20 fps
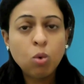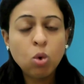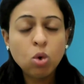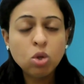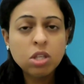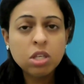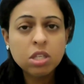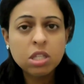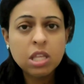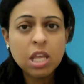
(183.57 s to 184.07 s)

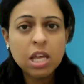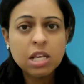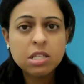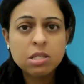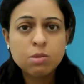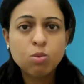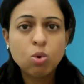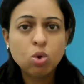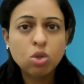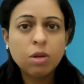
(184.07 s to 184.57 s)
both the
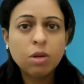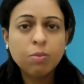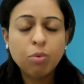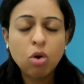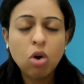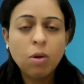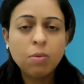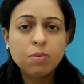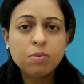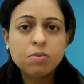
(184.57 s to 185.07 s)
things, both the
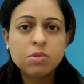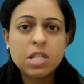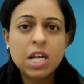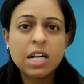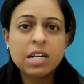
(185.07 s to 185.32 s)
problems,